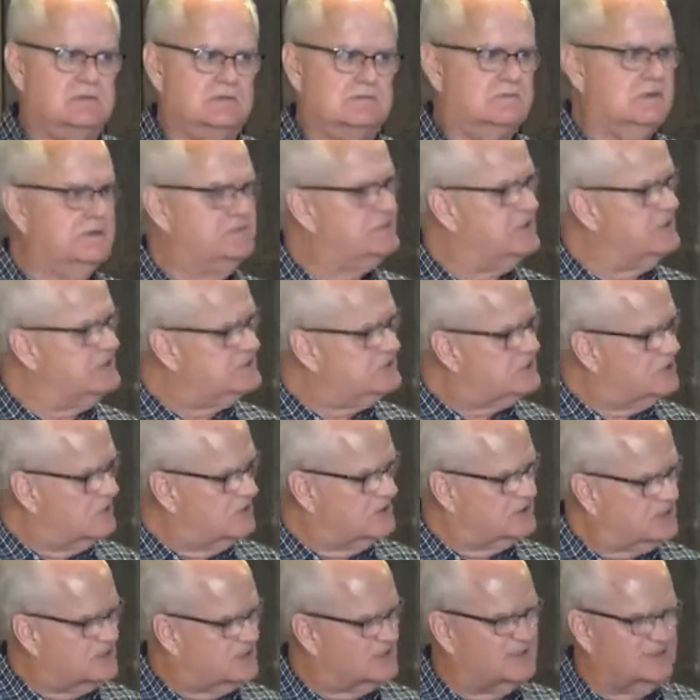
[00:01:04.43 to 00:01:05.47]
we've seen
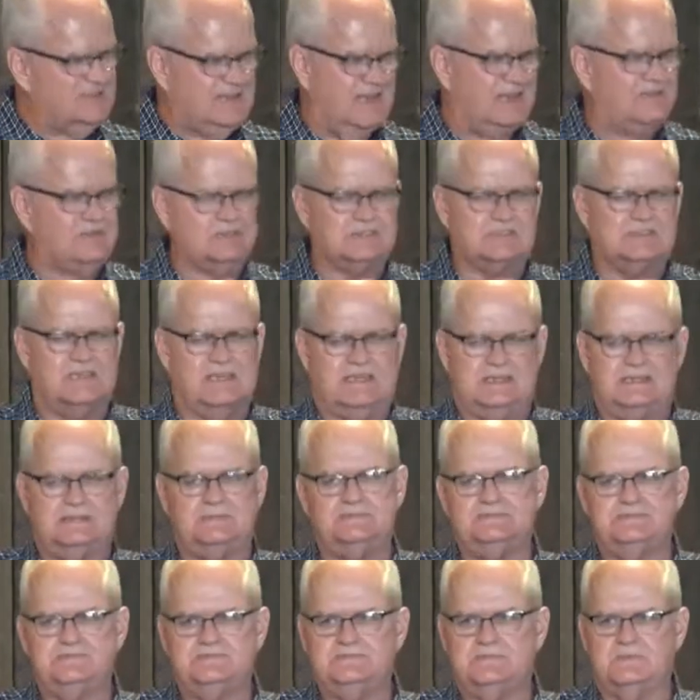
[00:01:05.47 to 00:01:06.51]
churches devastated.
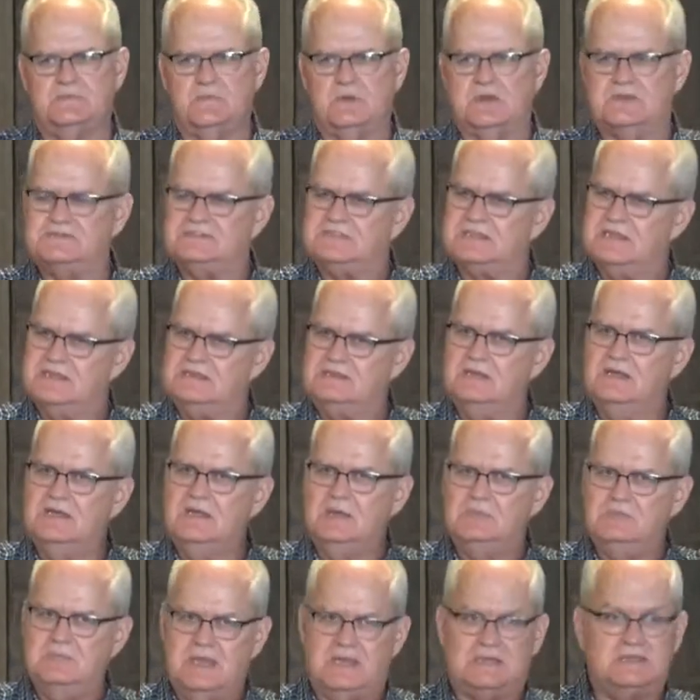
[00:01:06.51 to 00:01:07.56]
We've seen
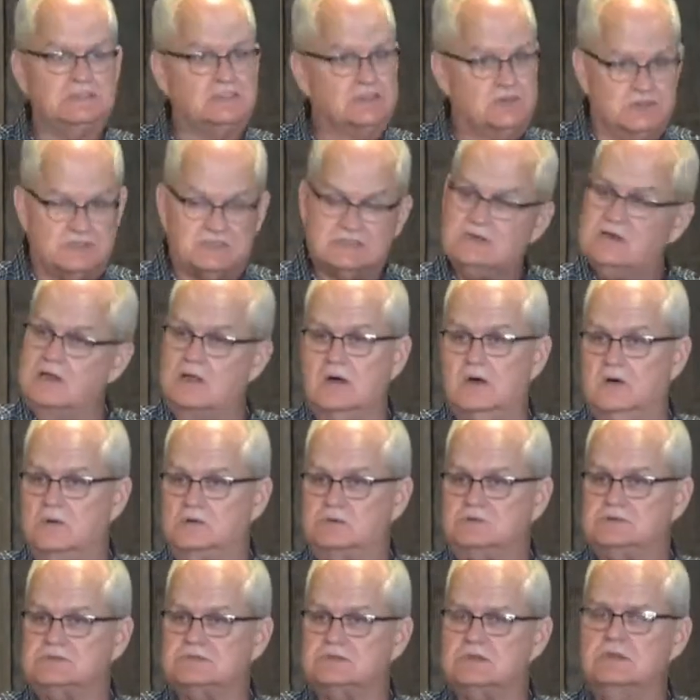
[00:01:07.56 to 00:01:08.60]
ministries
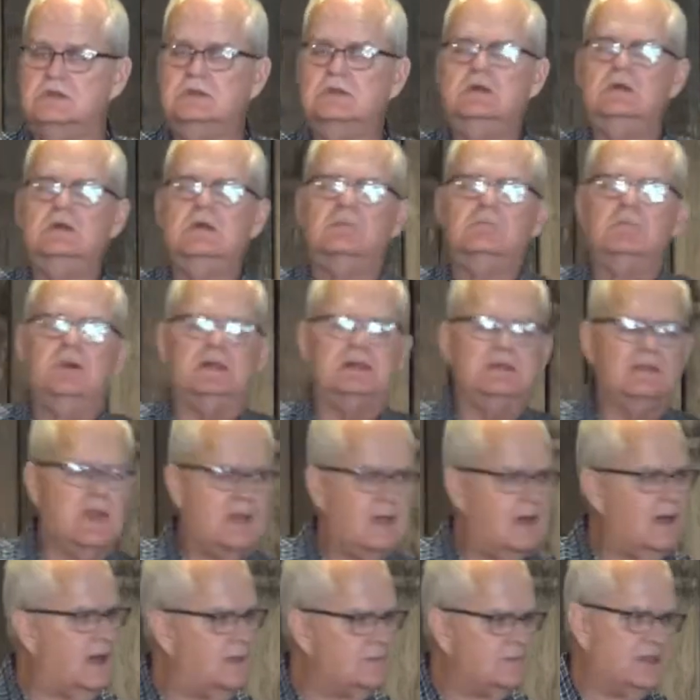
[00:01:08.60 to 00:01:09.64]
close. But
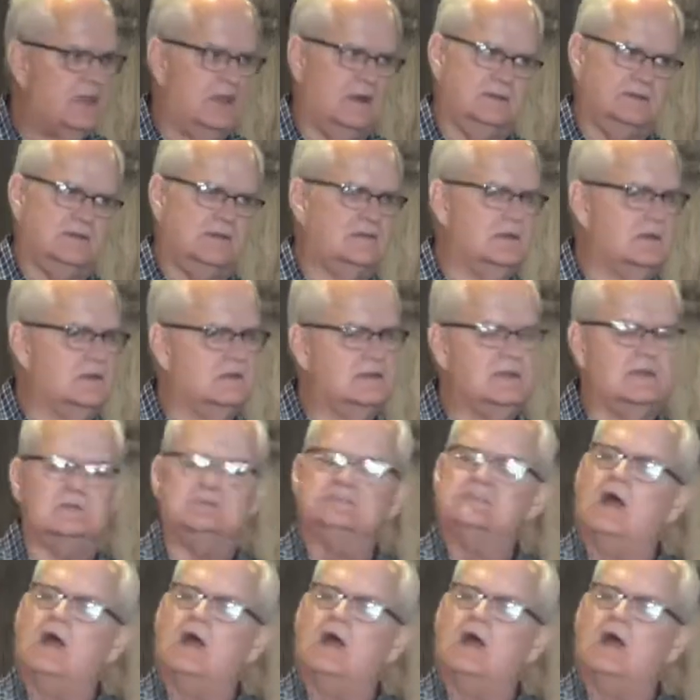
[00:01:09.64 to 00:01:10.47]
now I'm telling you, there's